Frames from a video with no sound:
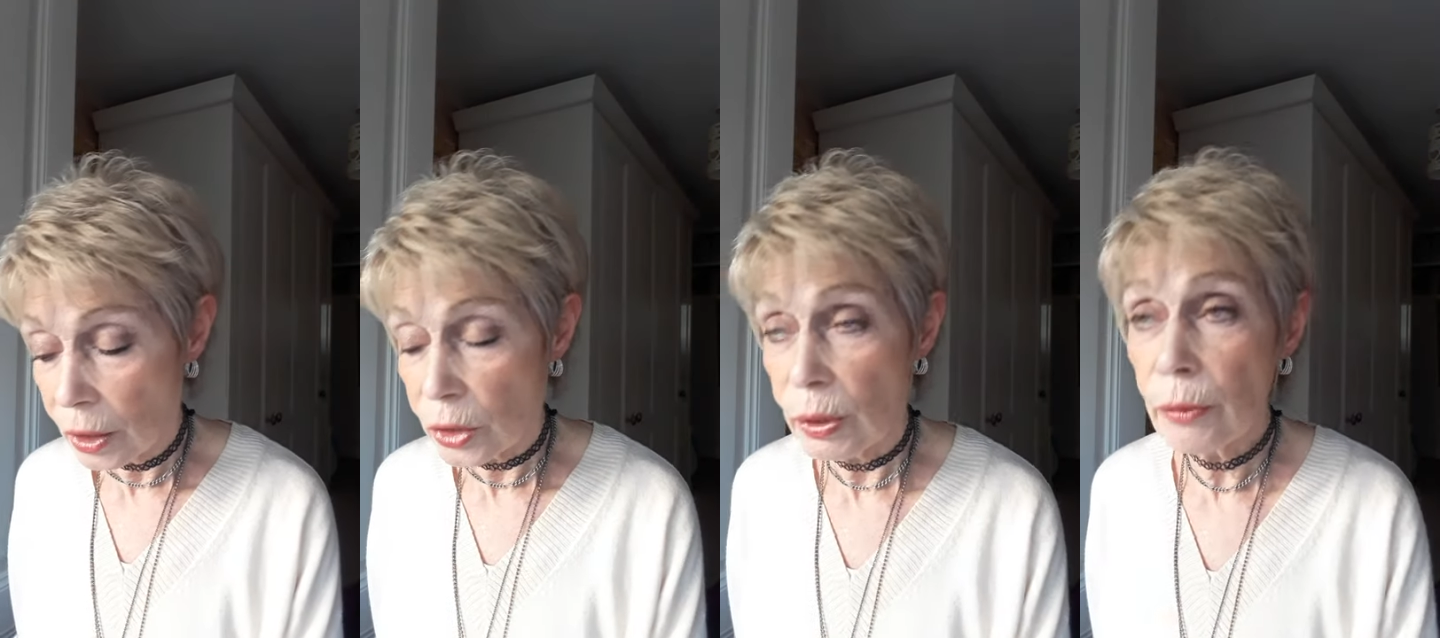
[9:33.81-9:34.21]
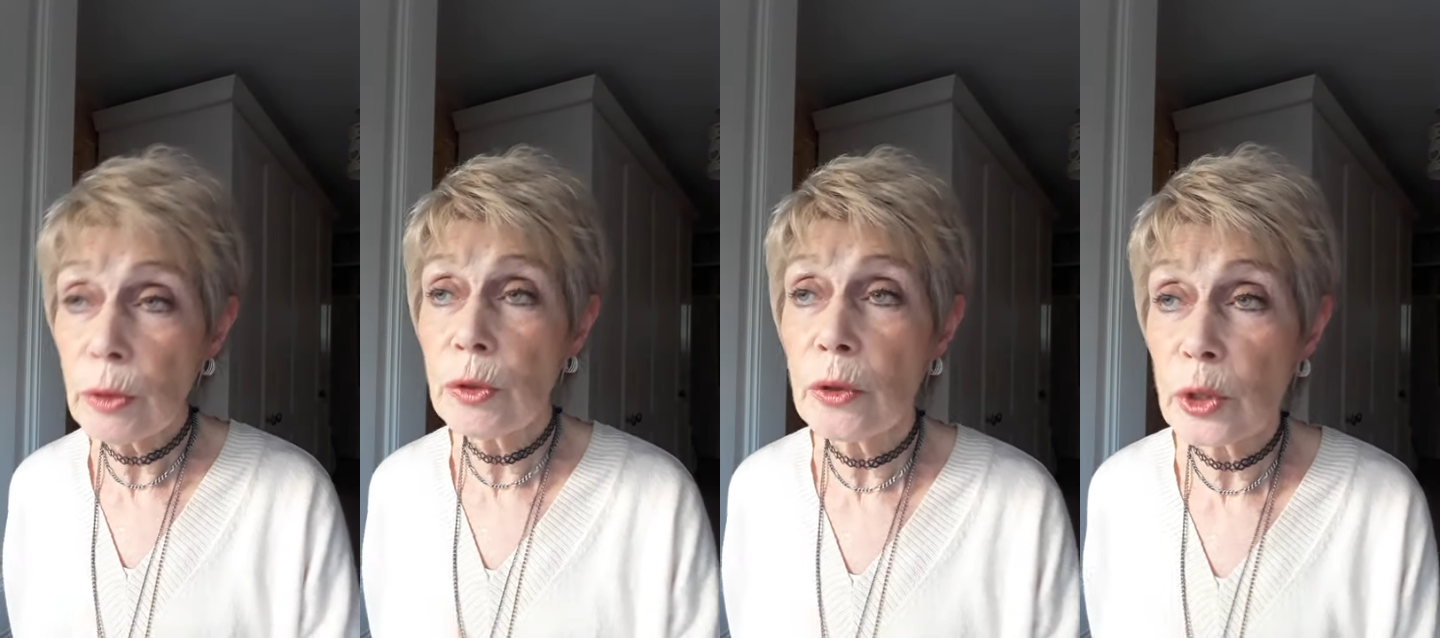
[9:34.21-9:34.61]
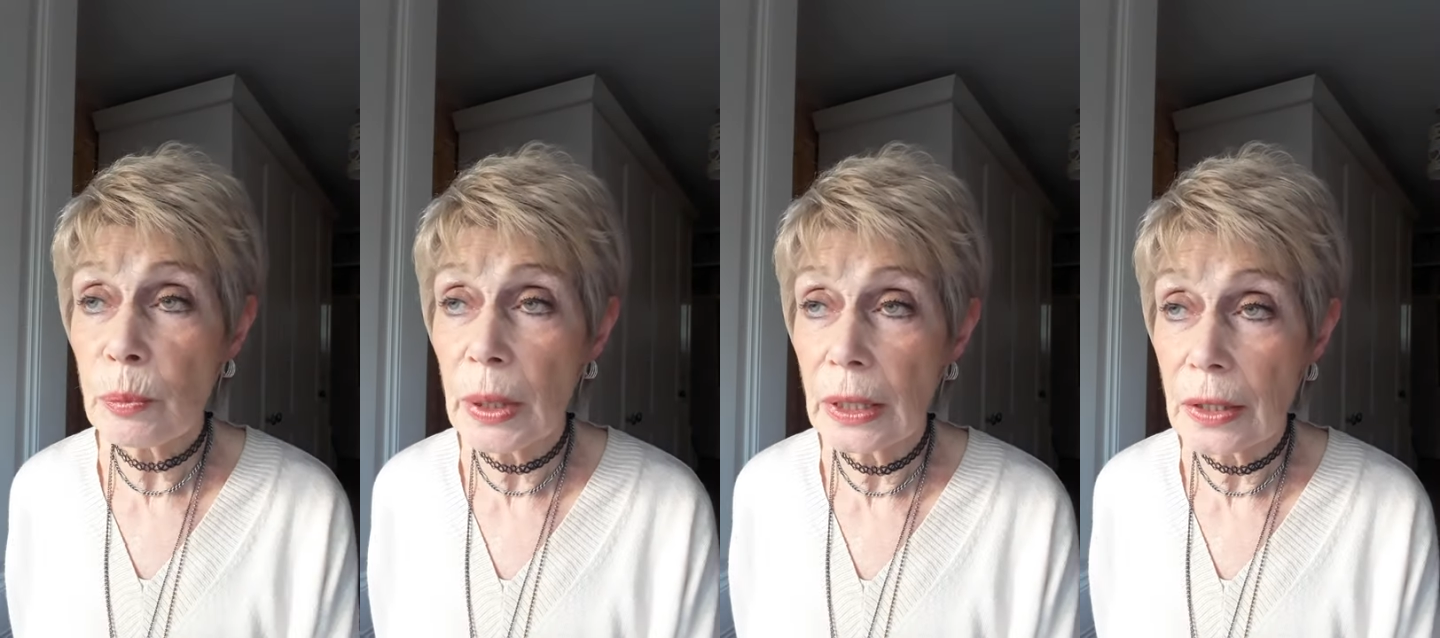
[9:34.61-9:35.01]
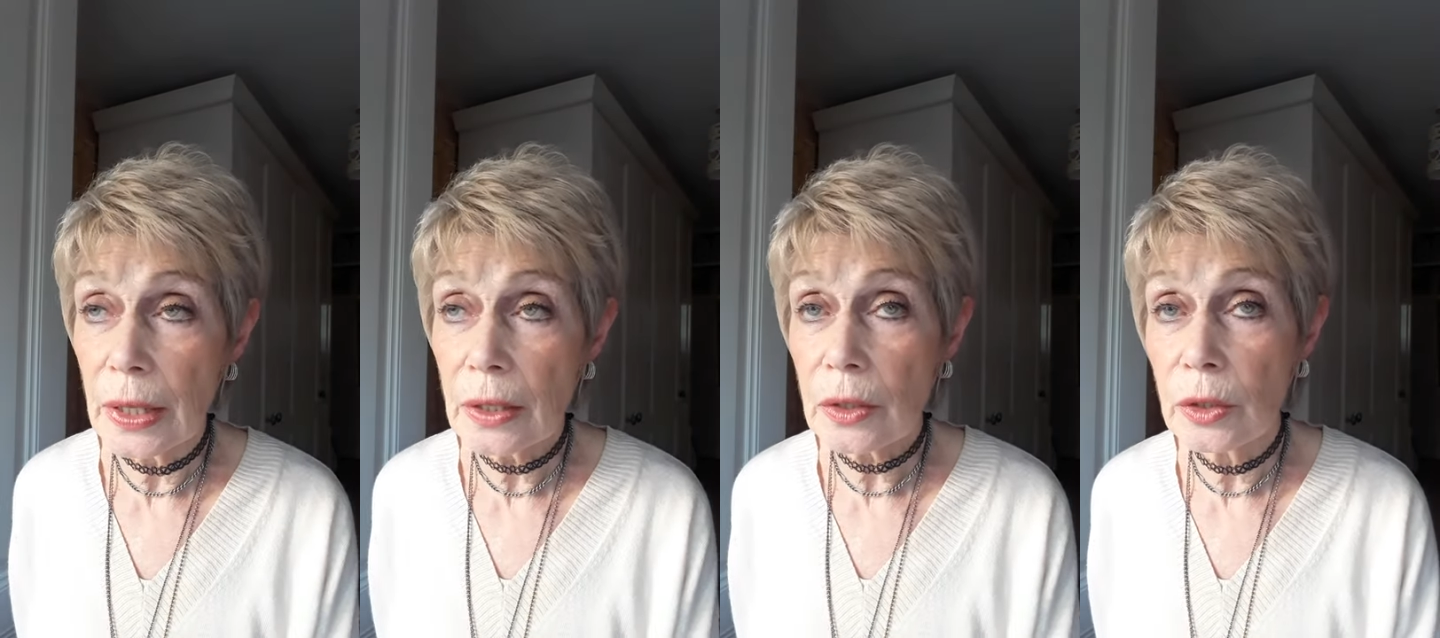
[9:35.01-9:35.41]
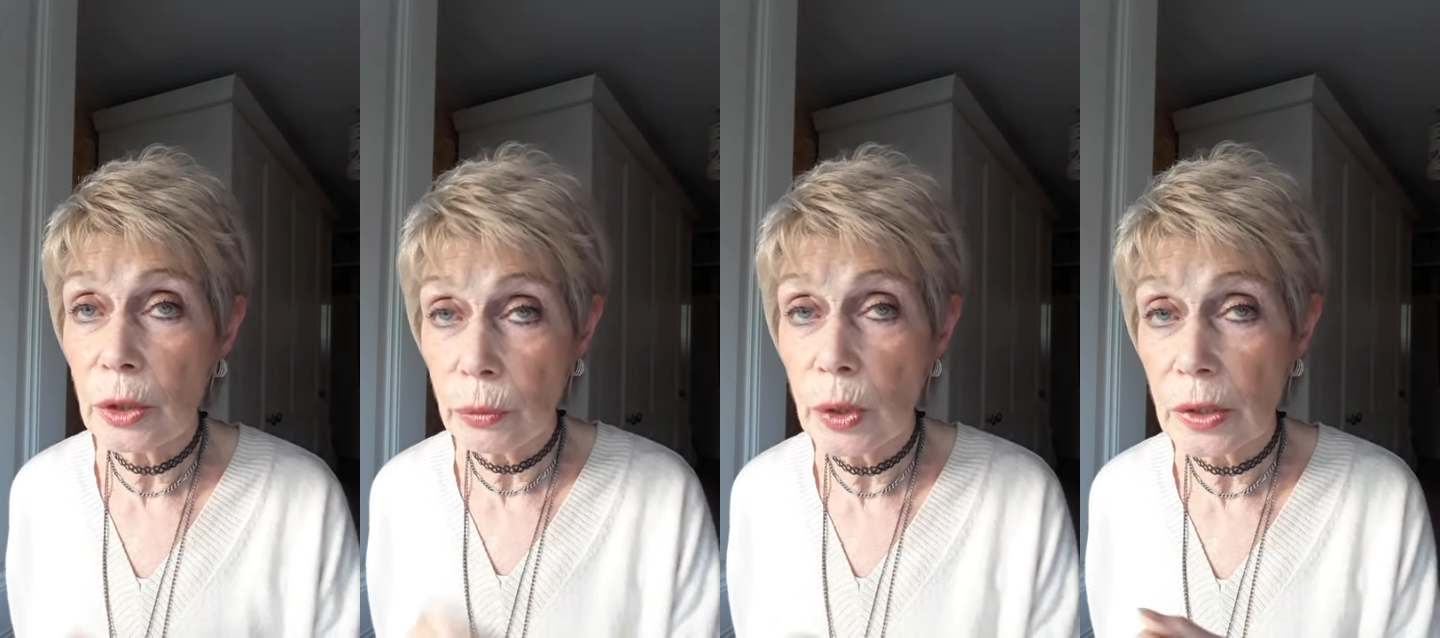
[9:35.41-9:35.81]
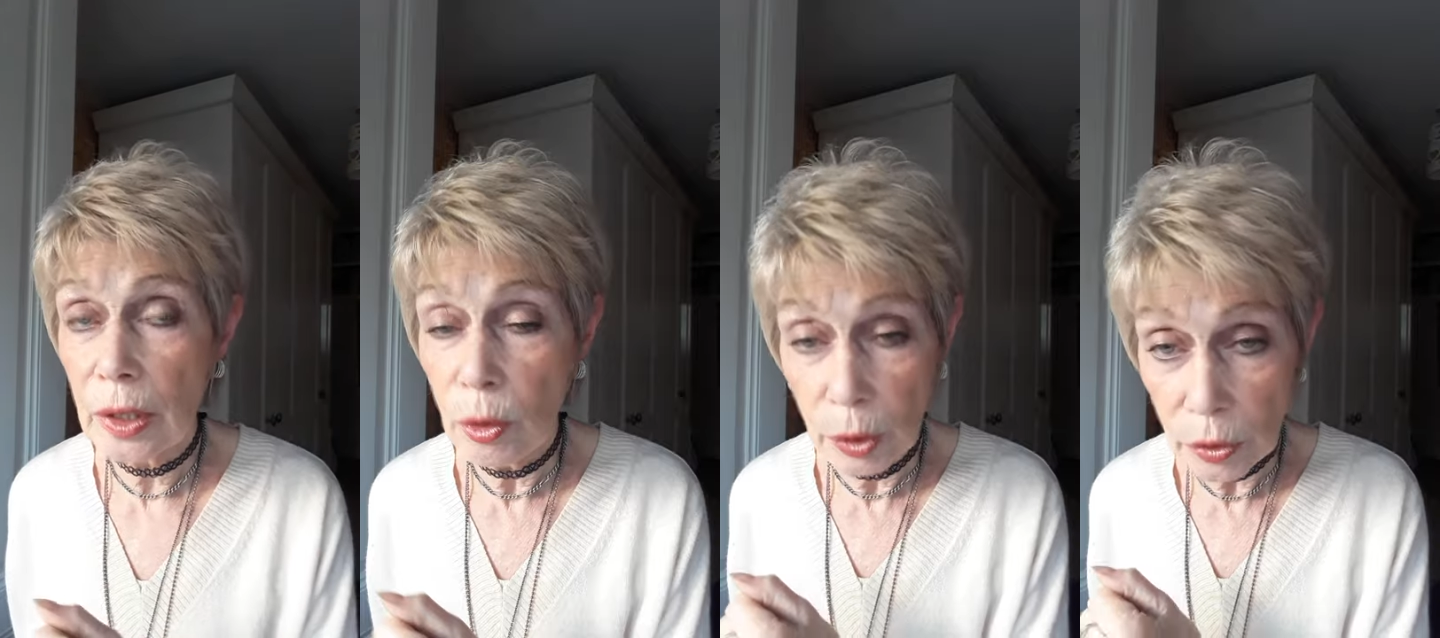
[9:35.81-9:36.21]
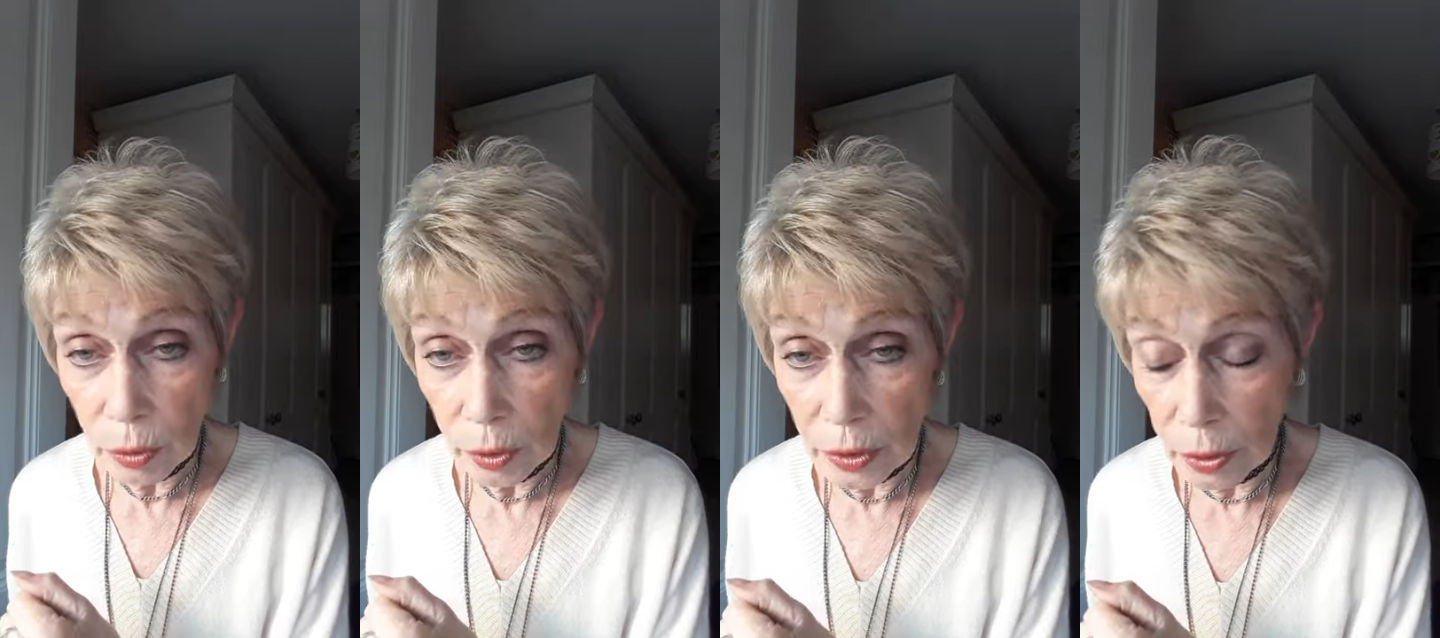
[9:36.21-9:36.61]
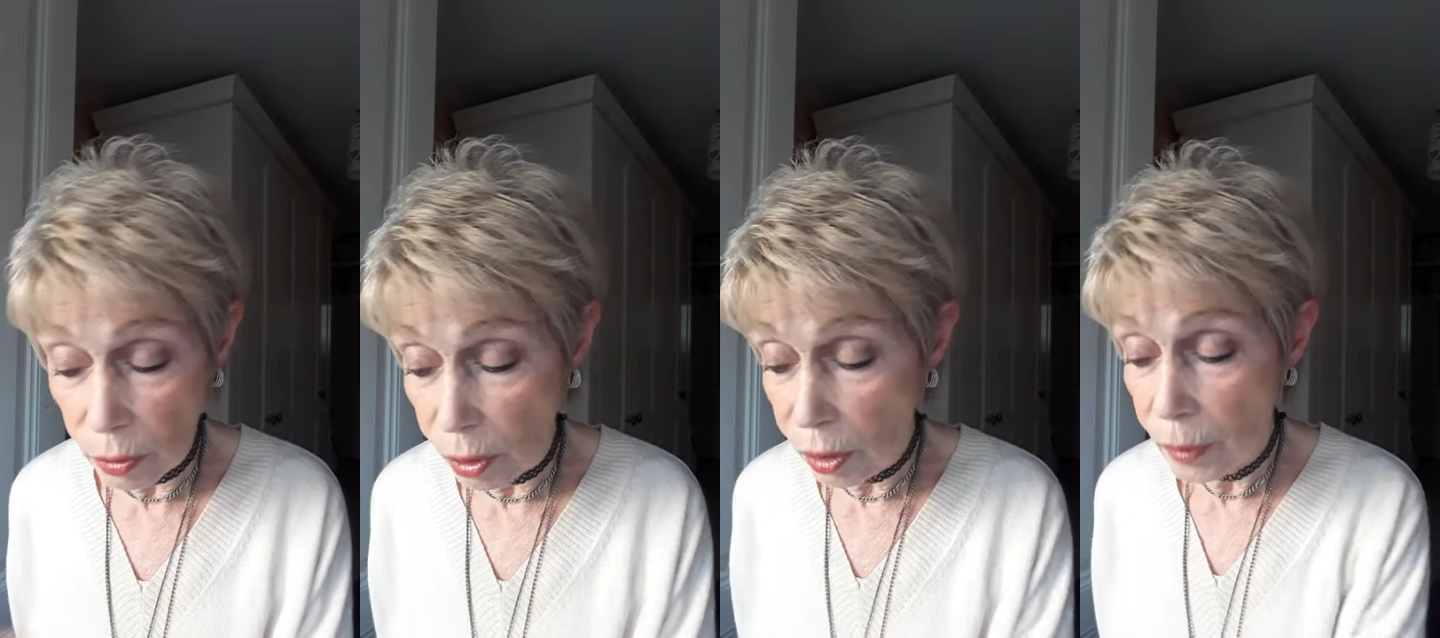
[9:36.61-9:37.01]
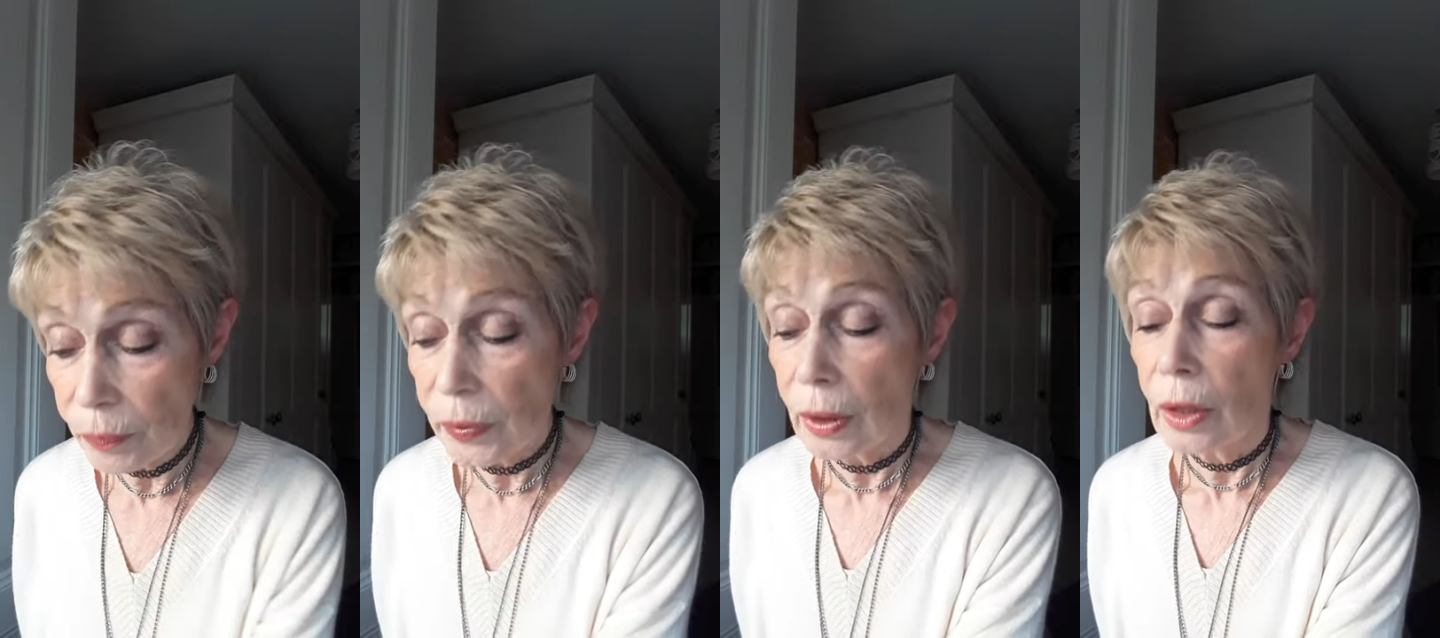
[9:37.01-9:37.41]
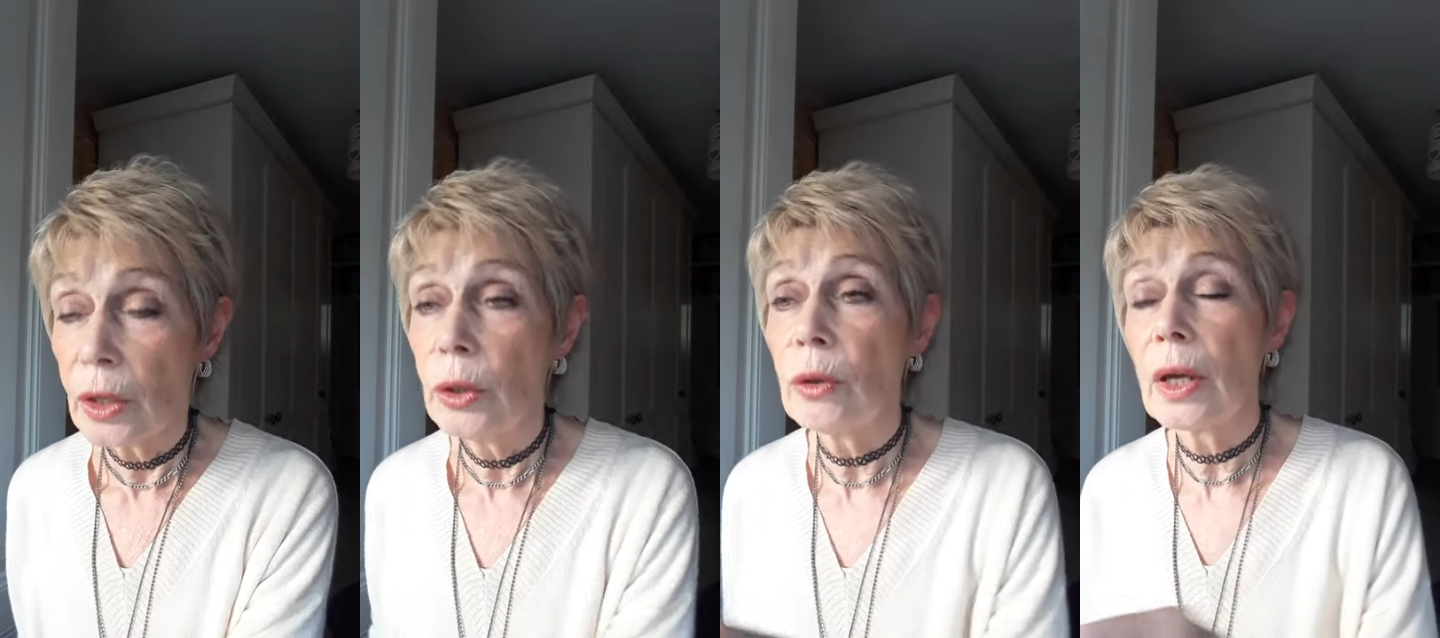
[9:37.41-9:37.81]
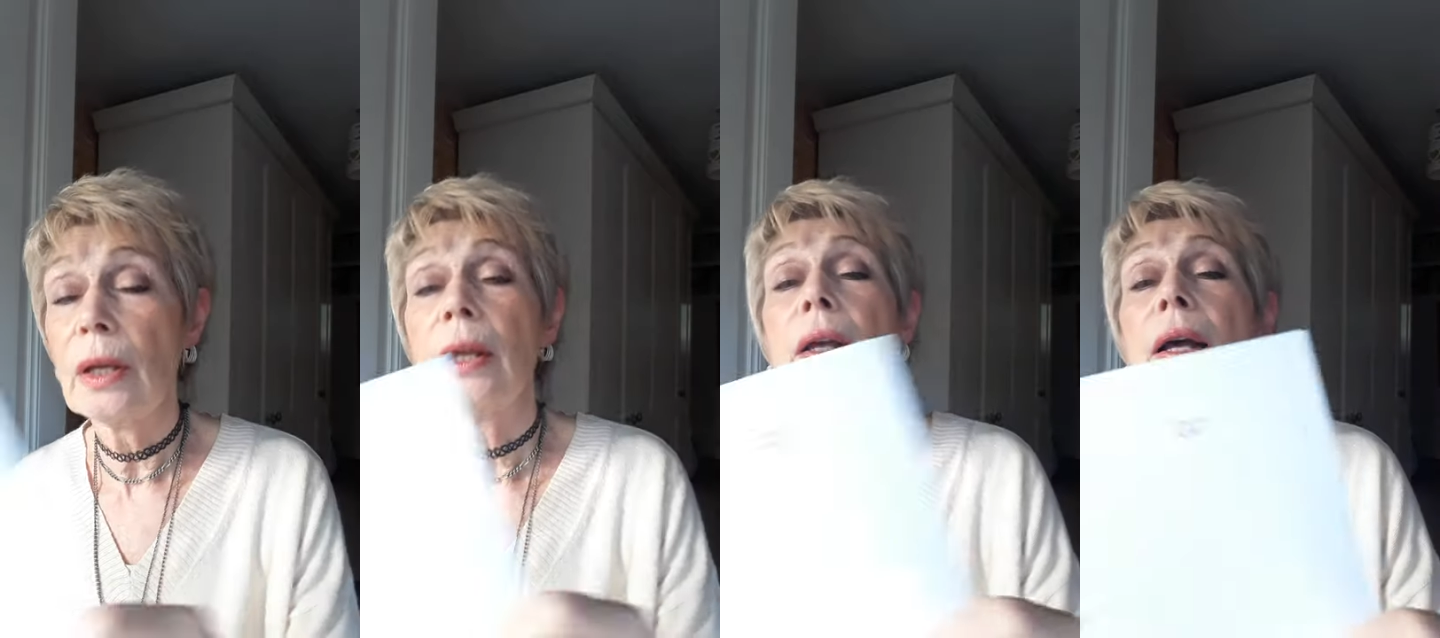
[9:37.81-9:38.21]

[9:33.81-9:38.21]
So after you've done the spelling test and you've worked out which ones are wrong, you then